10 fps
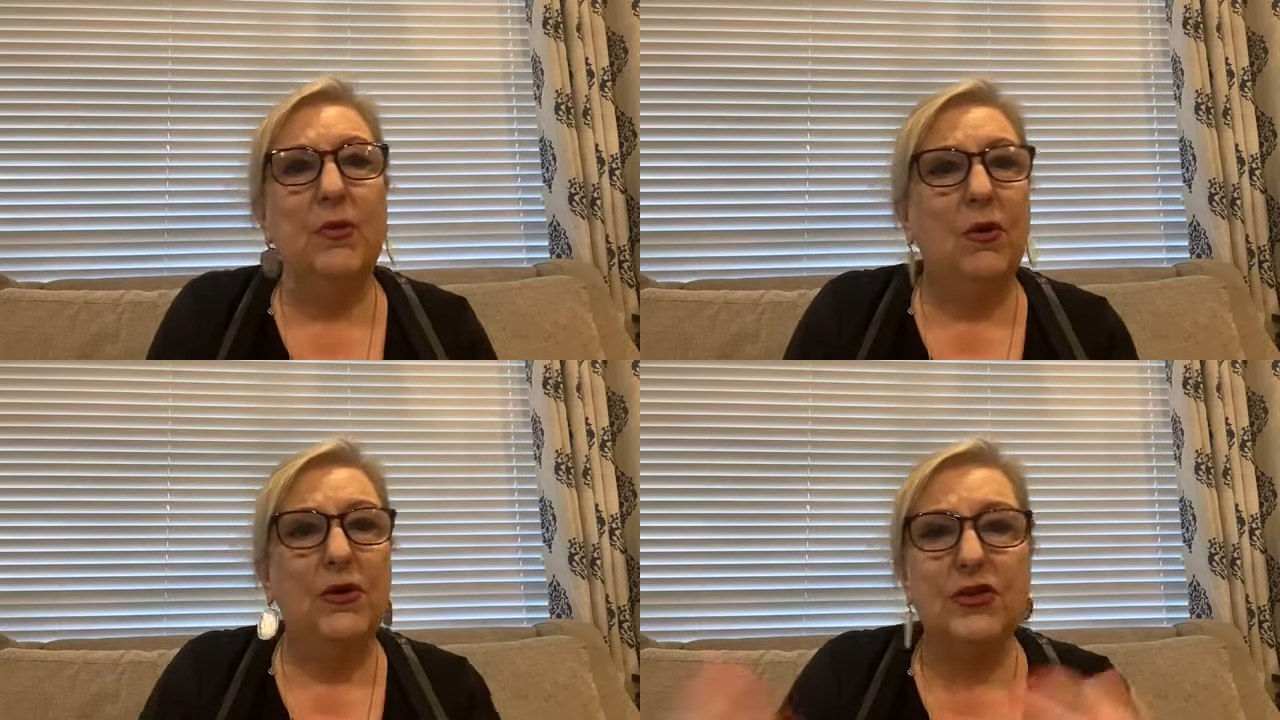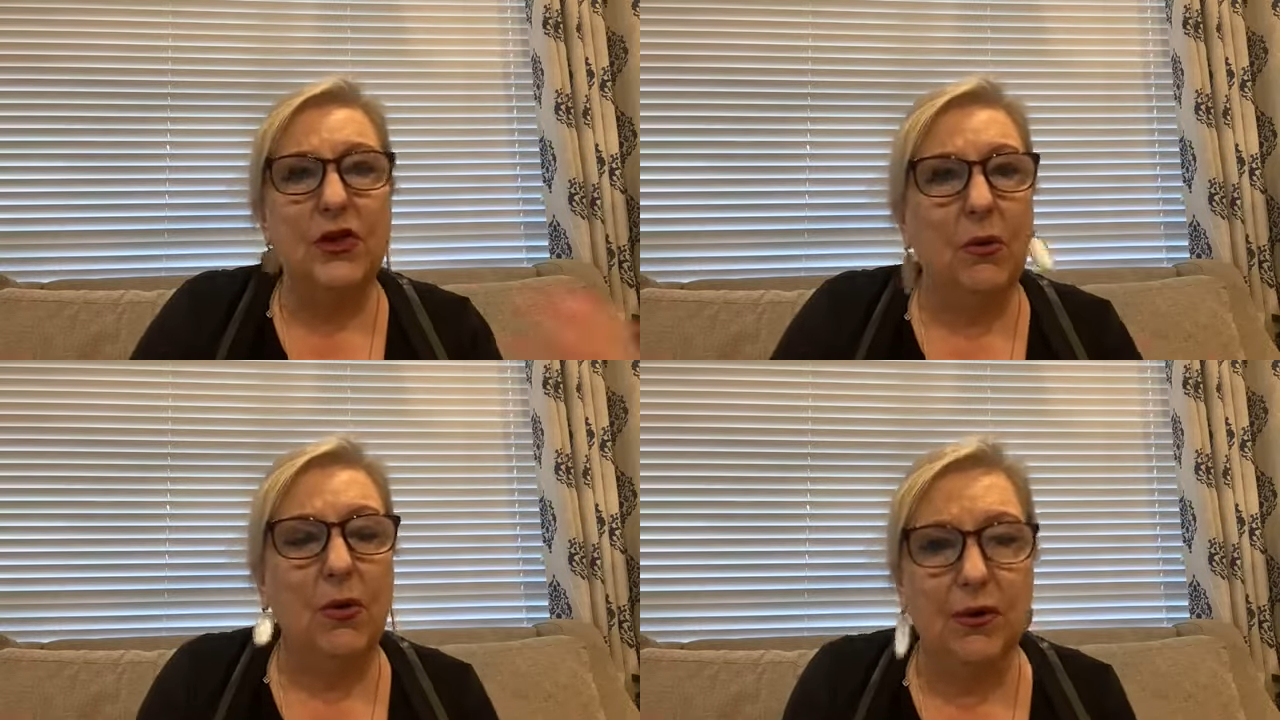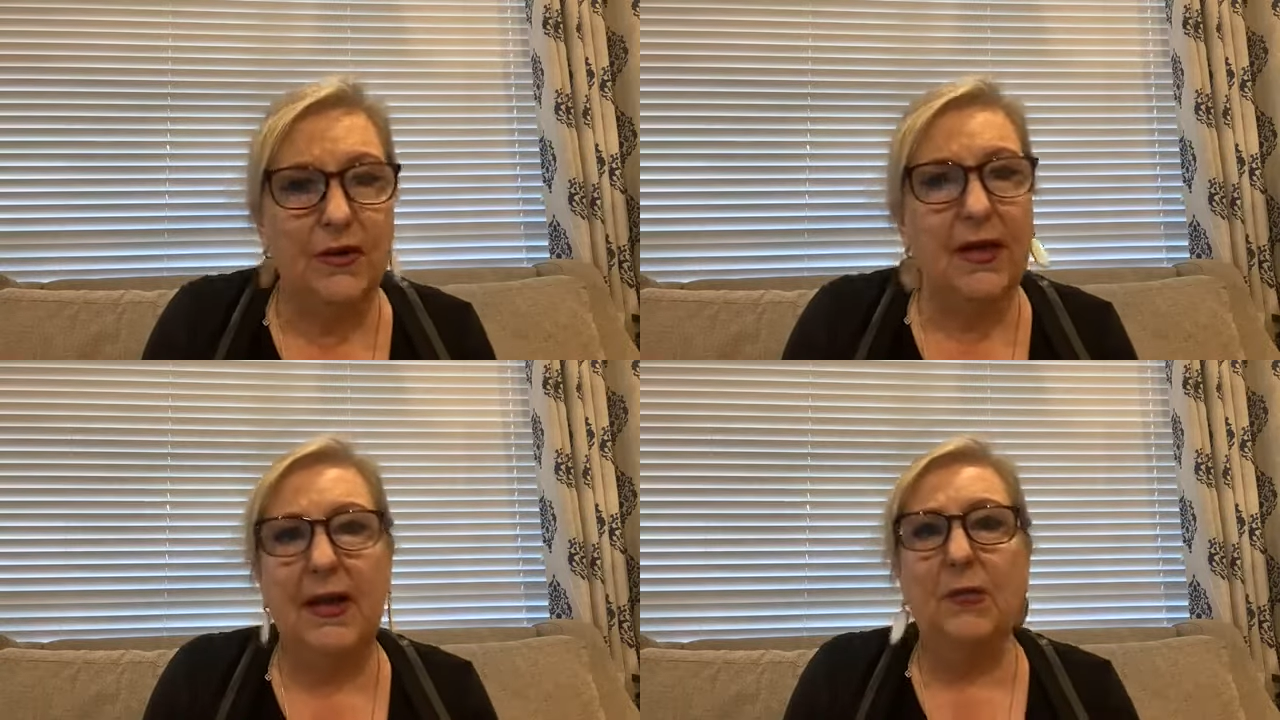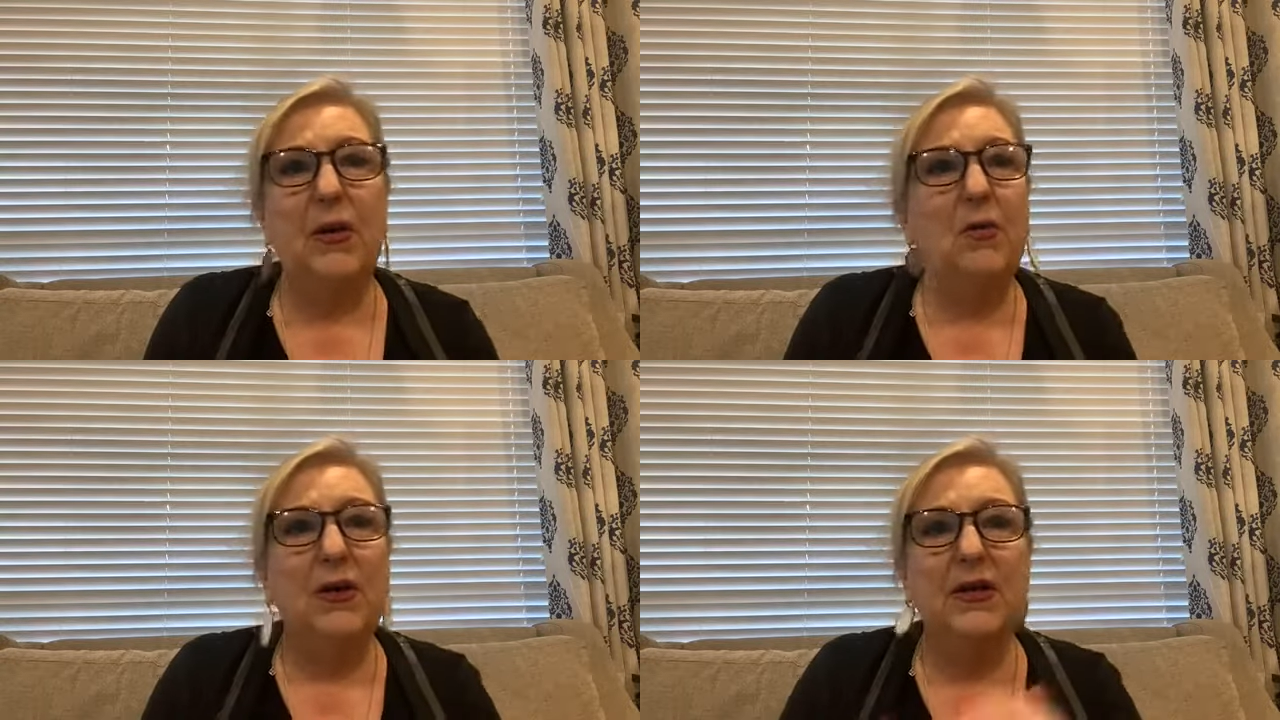We wanted to go on a date.
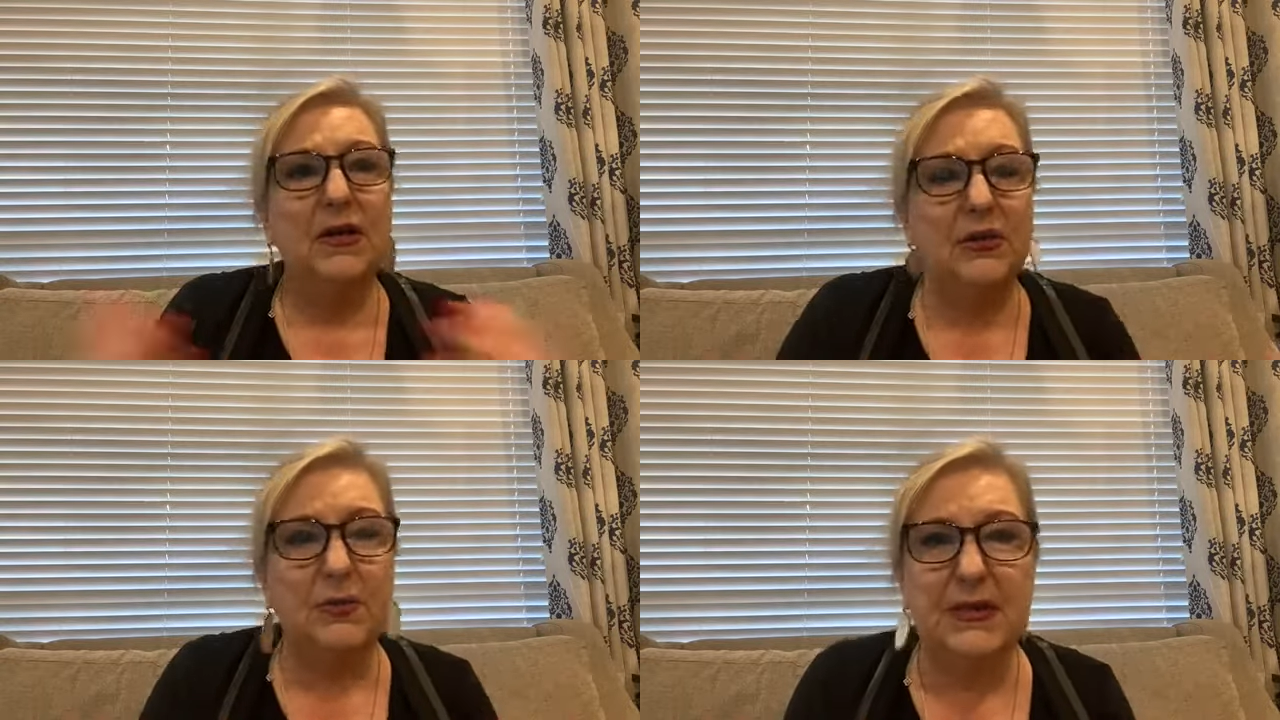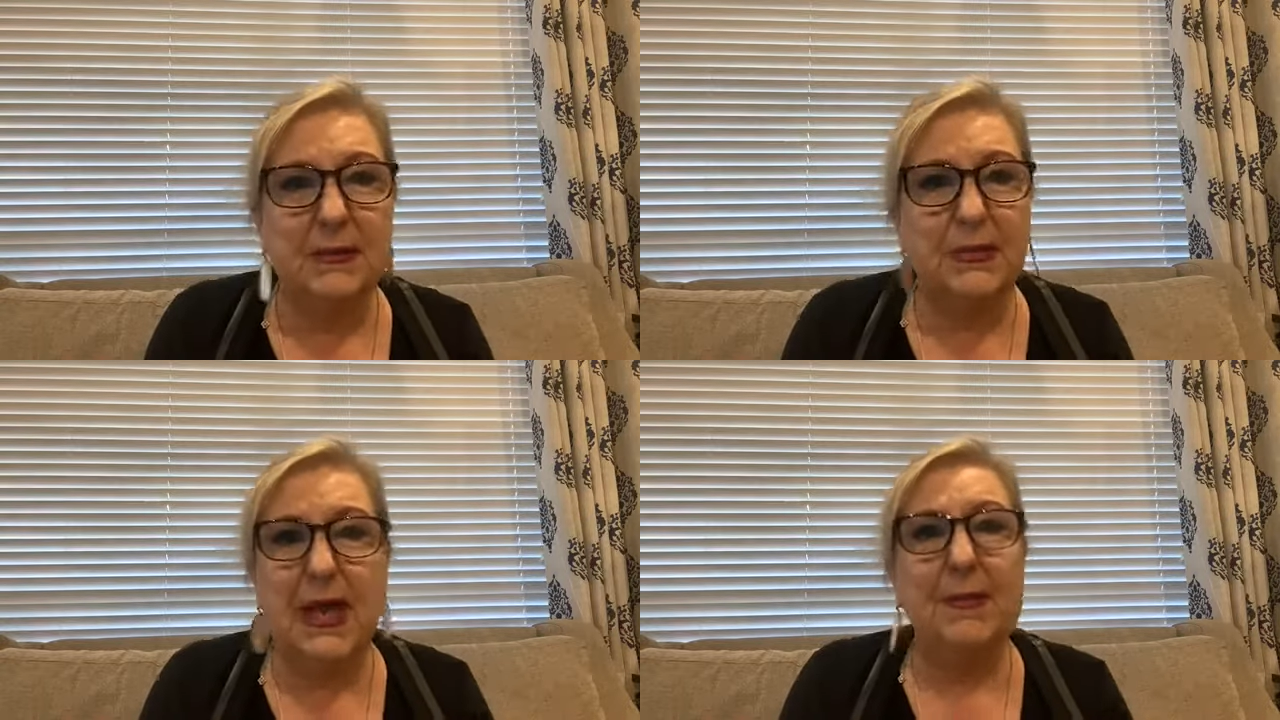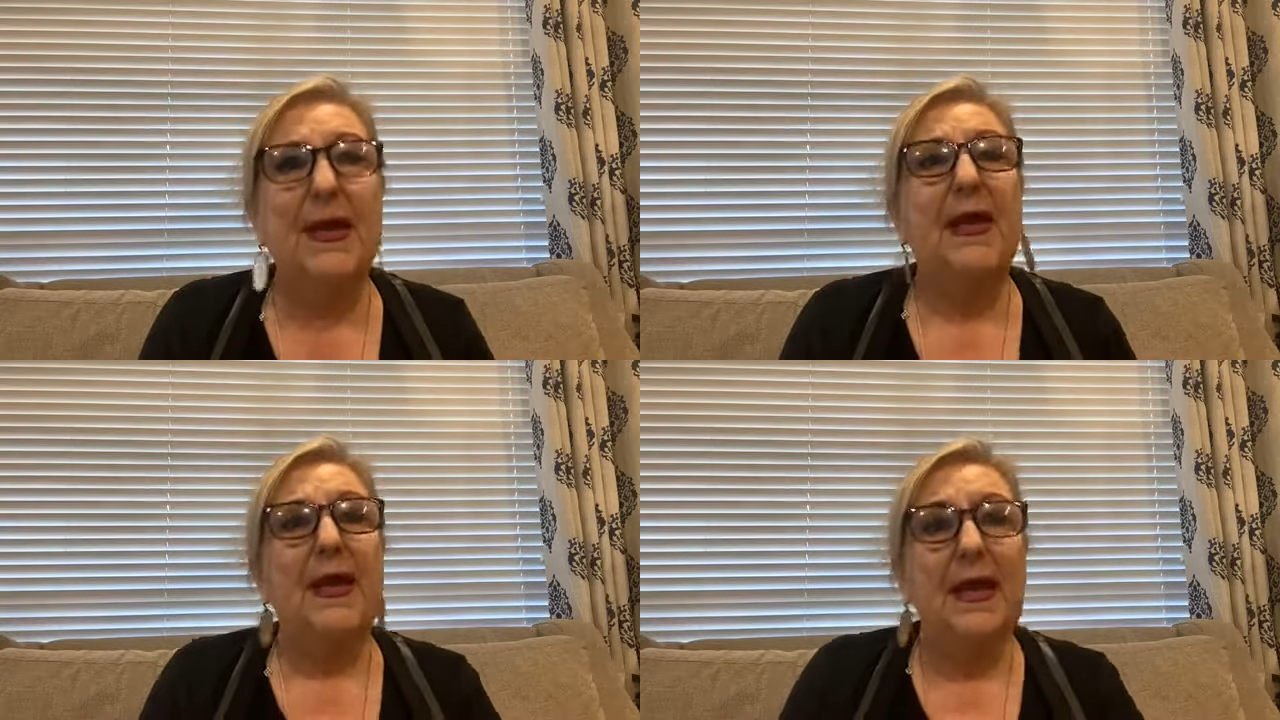We wanted to go spend some time.